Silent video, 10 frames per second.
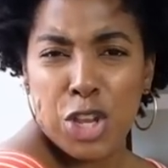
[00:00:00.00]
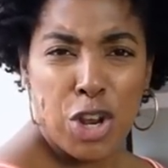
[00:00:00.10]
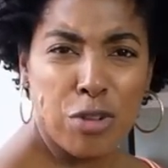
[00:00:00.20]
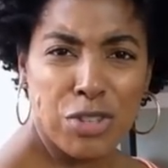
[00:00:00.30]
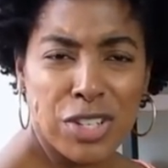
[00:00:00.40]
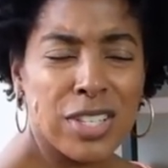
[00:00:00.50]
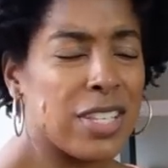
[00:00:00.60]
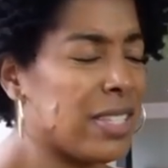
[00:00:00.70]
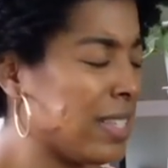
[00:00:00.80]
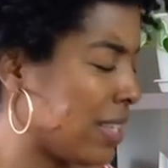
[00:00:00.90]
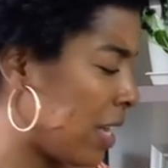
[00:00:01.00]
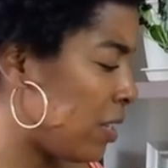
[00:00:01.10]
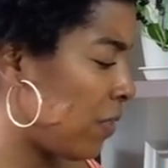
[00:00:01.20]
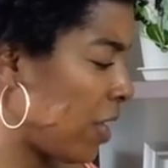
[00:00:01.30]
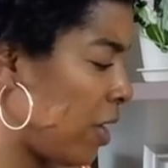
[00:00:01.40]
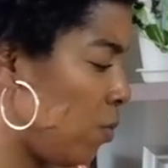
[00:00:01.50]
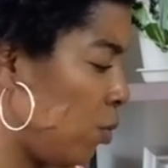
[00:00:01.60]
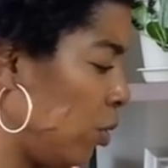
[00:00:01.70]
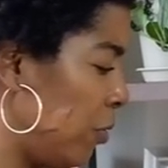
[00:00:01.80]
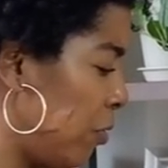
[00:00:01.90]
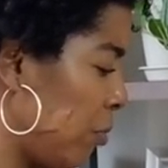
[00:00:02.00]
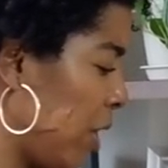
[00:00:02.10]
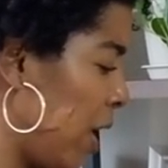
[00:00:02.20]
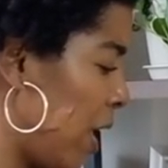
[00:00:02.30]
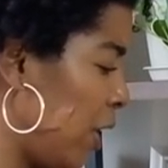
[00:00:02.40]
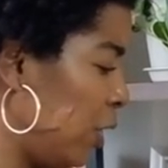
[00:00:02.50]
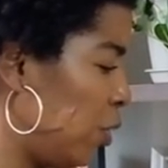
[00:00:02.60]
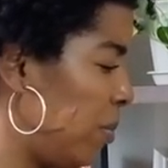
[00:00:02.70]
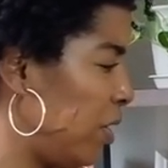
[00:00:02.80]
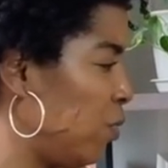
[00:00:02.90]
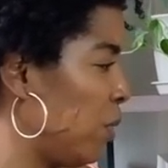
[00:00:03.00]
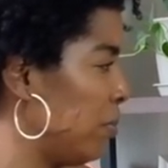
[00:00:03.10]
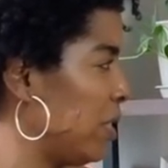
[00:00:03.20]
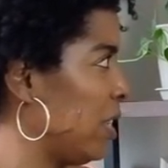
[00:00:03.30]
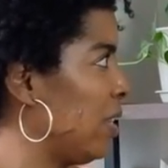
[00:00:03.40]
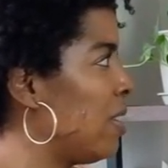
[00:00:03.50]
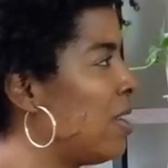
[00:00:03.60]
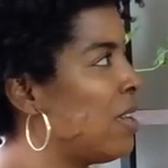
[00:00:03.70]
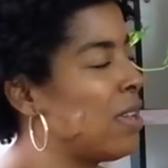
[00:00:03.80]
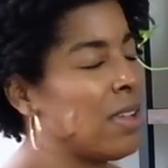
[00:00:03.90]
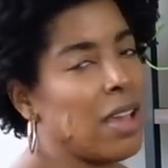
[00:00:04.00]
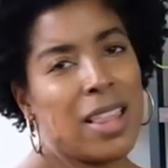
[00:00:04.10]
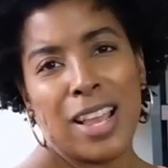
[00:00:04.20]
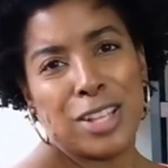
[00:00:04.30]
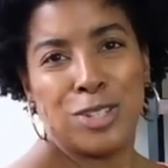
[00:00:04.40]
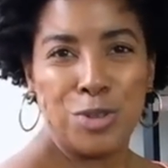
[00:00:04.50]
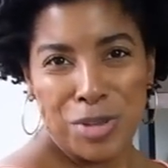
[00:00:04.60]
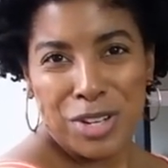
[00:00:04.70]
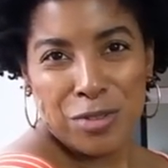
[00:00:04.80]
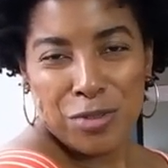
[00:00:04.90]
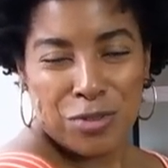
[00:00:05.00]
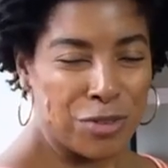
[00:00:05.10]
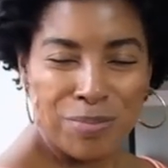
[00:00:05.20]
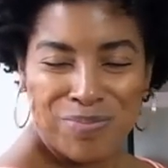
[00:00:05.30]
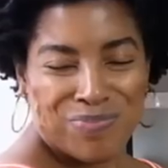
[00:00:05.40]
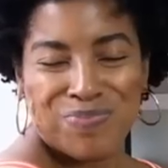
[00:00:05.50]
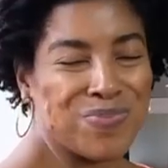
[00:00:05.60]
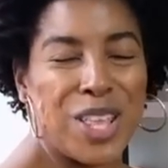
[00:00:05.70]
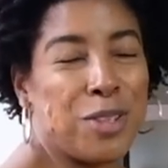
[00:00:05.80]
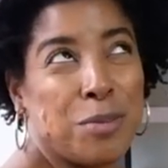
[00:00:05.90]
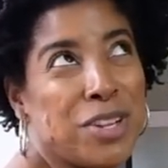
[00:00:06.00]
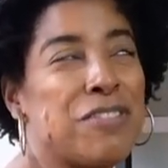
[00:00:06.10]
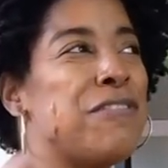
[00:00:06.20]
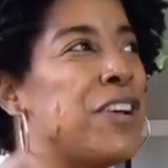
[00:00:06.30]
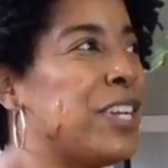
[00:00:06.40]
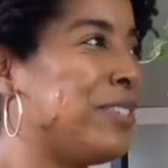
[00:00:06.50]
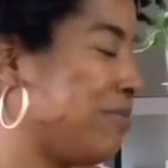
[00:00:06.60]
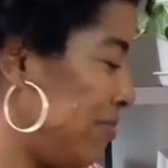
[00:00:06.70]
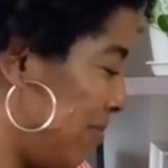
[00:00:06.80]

you know, just to satisfy that rule of 3 and a little bit of whimsy. I like a little bit of fun.